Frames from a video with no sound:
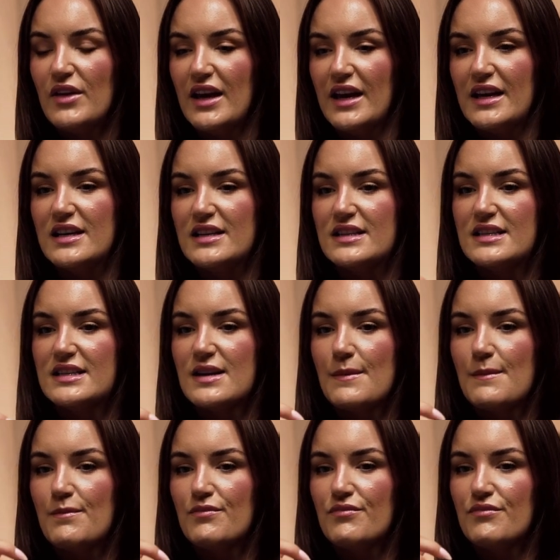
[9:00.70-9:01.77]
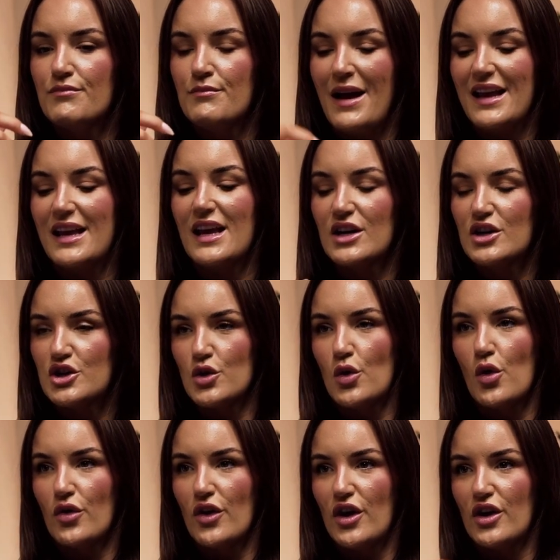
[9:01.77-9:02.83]
is making
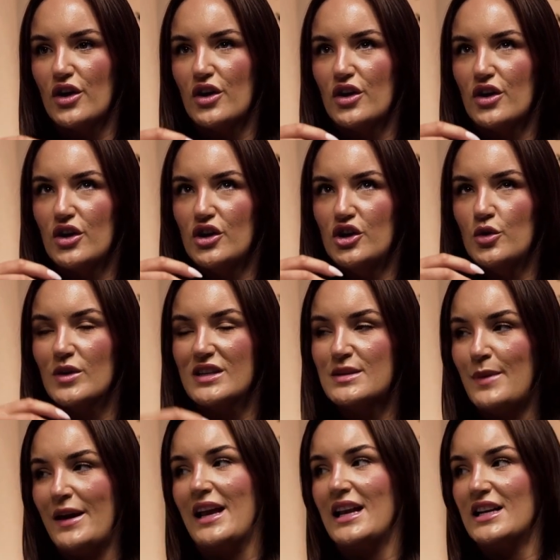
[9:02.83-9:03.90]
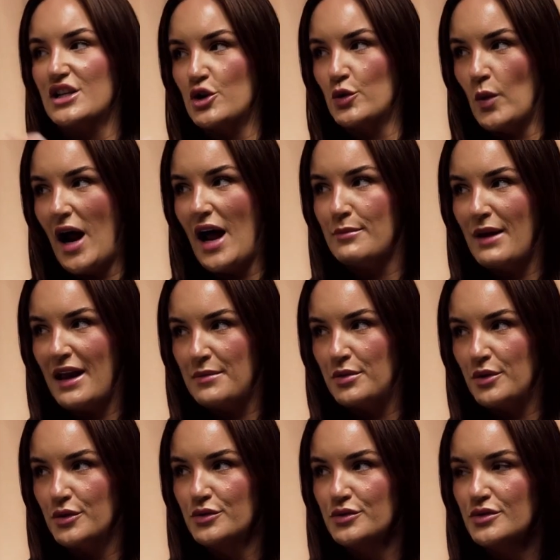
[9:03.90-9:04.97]
sure that you are speaking to the right
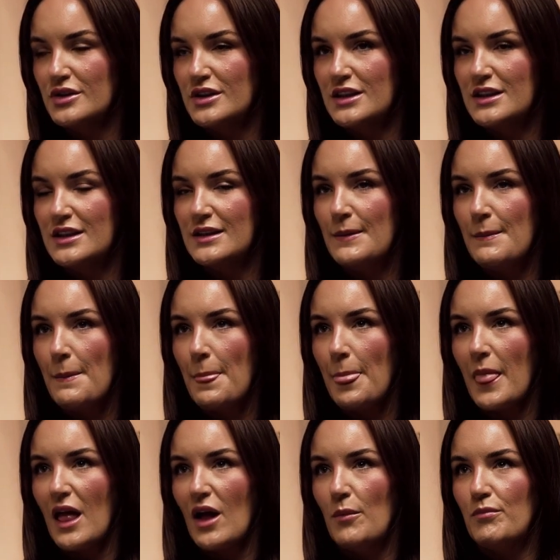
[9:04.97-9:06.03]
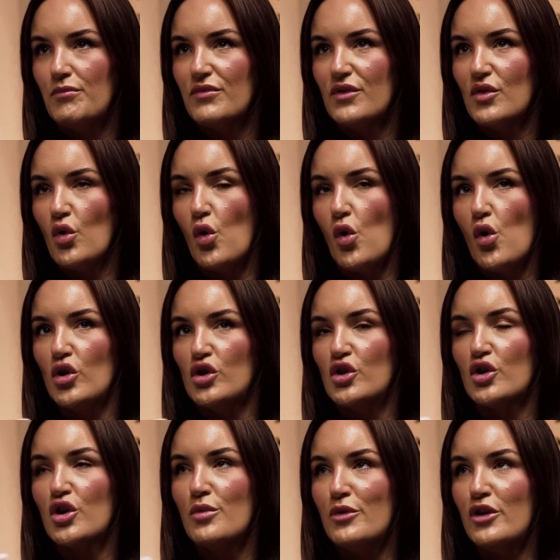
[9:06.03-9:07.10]
people or you're
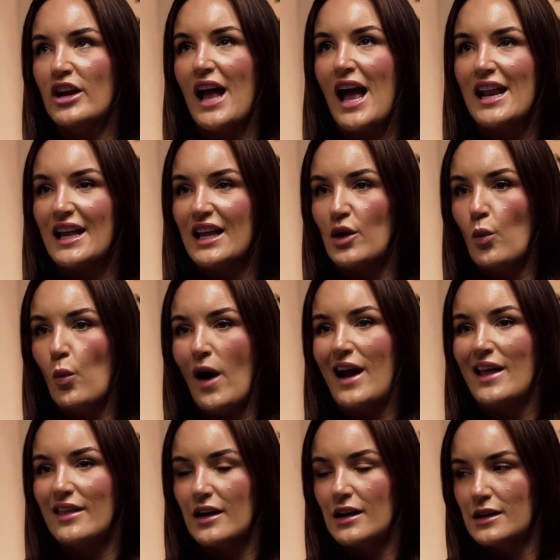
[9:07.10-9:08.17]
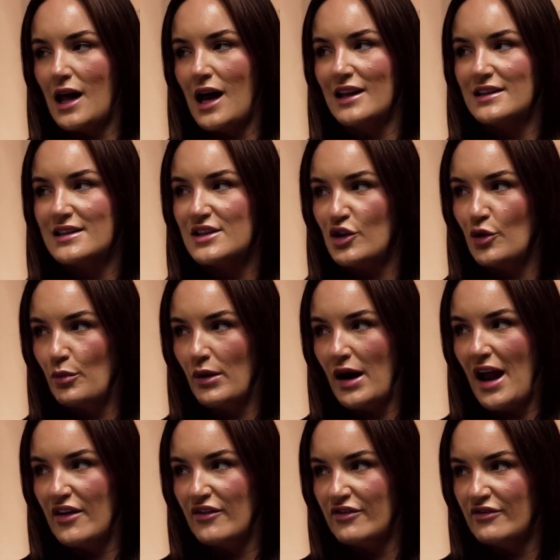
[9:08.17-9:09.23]
communicating in a way that aligns to your
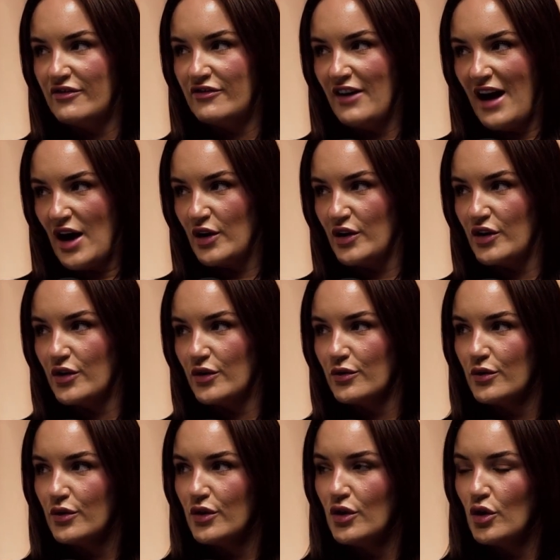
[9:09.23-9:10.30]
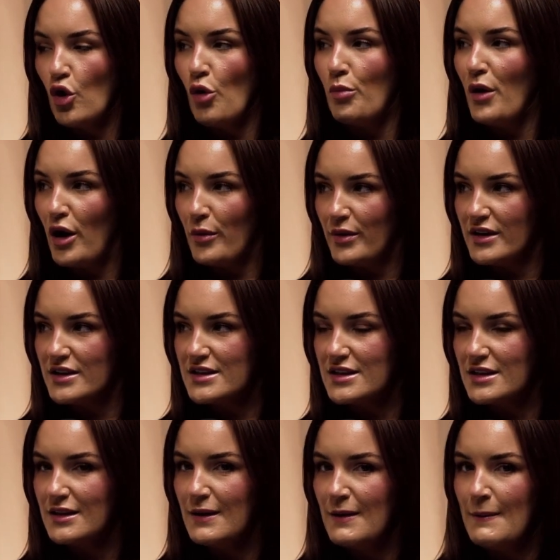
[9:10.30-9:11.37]
brand value or purpose.
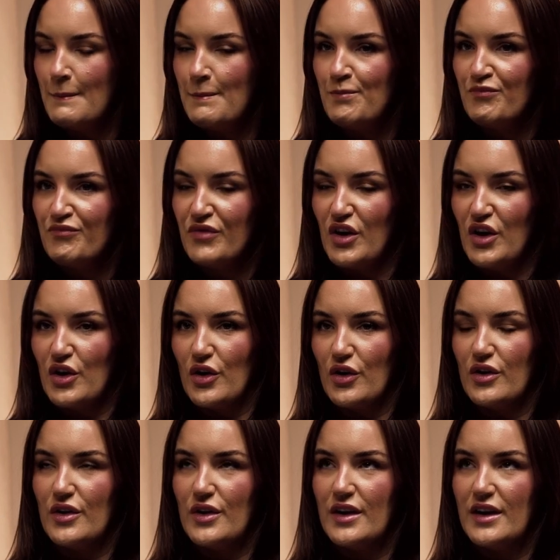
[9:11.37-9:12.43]
You know,